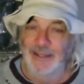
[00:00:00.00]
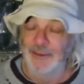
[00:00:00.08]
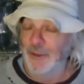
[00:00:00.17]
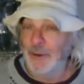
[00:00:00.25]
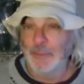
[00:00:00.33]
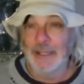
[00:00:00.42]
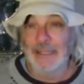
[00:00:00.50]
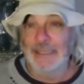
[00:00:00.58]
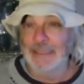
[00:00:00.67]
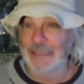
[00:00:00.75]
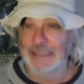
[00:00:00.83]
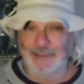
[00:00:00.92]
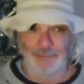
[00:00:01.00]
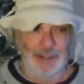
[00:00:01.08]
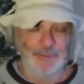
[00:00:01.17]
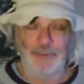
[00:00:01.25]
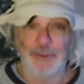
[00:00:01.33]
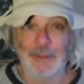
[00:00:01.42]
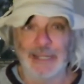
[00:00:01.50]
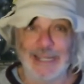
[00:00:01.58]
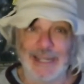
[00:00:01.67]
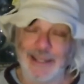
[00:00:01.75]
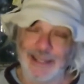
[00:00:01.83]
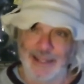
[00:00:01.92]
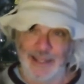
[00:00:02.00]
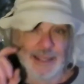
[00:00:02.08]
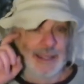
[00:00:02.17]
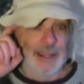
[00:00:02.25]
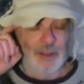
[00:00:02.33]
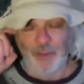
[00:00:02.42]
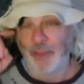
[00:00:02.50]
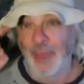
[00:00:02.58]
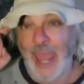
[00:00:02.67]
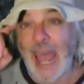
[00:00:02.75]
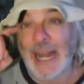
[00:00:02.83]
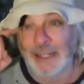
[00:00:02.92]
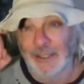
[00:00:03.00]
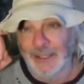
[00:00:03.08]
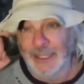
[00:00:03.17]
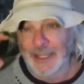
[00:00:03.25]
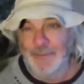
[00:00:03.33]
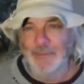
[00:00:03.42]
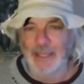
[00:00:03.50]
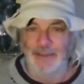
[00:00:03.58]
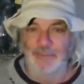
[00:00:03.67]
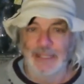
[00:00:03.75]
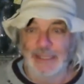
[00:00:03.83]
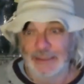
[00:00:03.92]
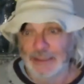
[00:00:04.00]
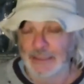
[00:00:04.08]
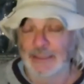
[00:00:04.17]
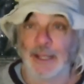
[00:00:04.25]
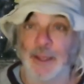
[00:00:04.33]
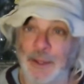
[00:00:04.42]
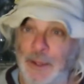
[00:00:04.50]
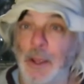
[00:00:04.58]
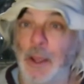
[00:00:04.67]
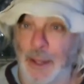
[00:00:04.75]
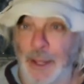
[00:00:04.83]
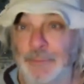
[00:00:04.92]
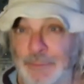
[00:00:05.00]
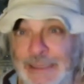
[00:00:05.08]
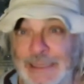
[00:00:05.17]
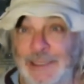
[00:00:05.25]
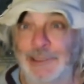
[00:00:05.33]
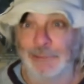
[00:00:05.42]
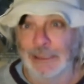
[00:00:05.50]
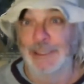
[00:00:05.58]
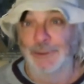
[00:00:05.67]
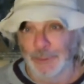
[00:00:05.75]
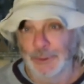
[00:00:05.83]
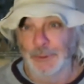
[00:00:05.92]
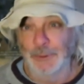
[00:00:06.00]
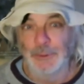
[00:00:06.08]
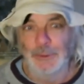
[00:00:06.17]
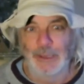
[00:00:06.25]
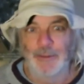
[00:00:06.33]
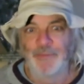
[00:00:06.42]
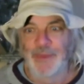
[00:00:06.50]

Nobody's refuting that claim because it's obviously true.